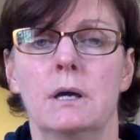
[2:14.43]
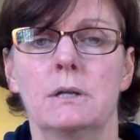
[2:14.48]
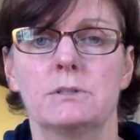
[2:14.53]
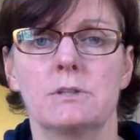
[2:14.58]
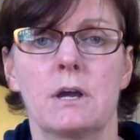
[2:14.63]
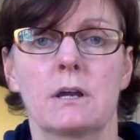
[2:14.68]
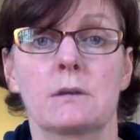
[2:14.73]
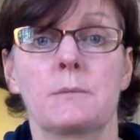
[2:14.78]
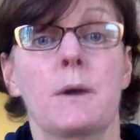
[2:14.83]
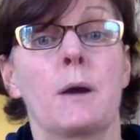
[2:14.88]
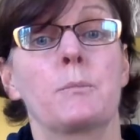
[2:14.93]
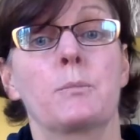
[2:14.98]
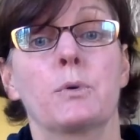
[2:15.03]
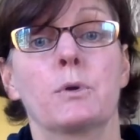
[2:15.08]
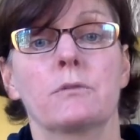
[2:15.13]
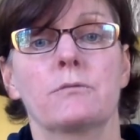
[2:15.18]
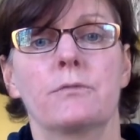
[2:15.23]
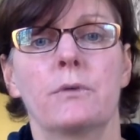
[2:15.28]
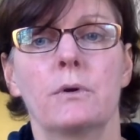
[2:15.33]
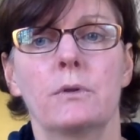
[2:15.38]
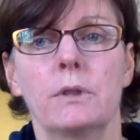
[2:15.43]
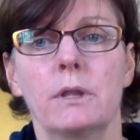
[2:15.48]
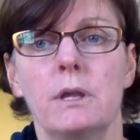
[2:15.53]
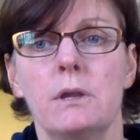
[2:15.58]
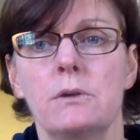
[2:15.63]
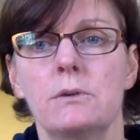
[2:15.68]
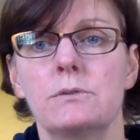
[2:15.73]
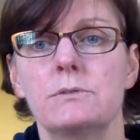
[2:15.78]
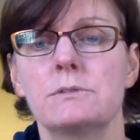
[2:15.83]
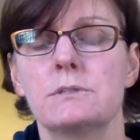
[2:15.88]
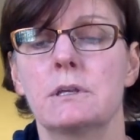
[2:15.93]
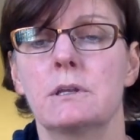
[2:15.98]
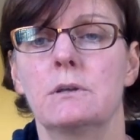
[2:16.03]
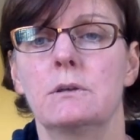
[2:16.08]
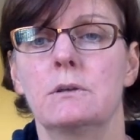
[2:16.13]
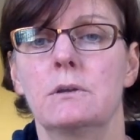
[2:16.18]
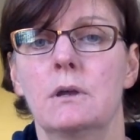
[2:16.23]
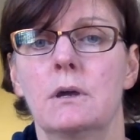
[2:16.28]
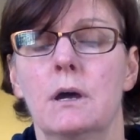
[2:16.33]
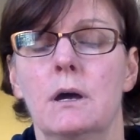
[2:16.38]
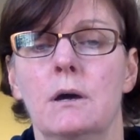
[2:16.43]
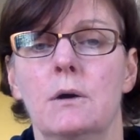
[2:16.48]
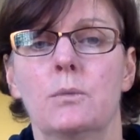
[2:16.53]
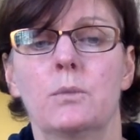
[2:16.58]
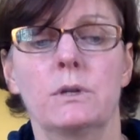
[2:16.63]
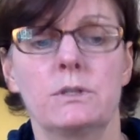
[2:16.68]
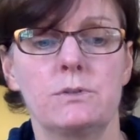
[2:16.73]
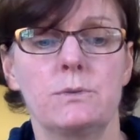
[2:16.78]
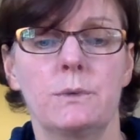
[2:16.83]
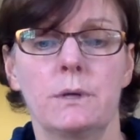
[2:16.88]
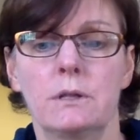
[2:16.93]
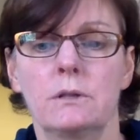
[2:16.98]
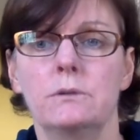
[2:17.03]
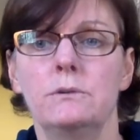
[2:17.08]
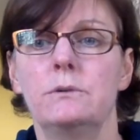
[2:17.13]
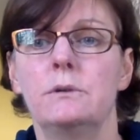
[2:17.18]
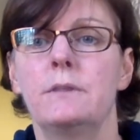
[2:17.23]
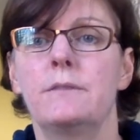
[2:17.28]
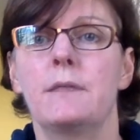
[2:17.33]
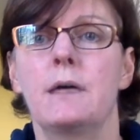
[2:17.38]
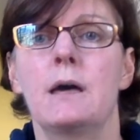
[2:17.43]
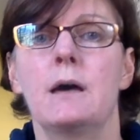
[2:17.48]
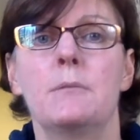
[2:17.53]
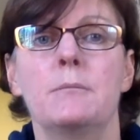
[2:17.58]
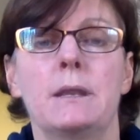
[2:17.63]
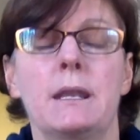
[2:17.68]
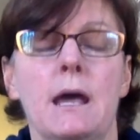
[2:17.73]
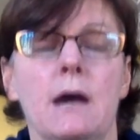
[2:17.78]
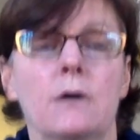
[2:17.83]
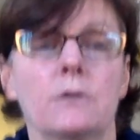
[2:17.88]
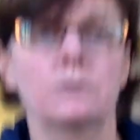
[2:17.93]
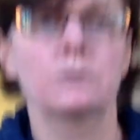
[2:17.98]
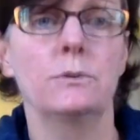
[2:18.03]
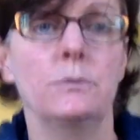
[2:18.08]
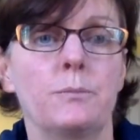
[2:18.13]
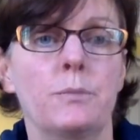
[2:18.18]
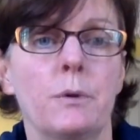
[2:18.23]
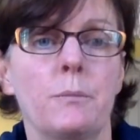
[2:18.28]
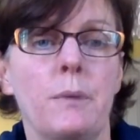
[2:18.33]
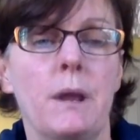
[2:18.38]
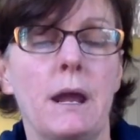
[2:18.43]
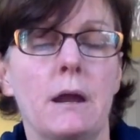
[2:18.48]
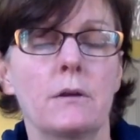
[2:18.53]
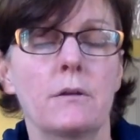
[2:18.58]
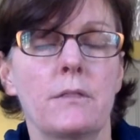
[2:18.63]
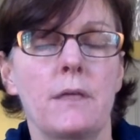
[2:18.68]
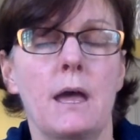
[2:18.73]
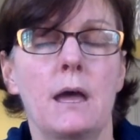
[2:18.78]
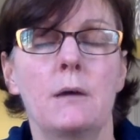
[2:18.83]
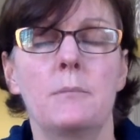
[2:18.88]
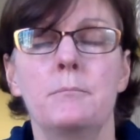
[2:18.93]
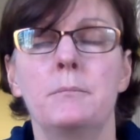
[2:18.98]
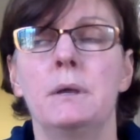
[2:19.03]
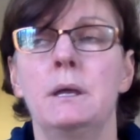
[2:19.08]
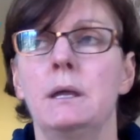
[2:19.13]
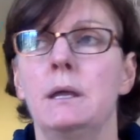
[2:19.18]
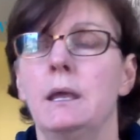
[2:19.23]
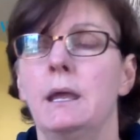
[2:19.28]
talked about portfolios and what to include in them and how to prepare them,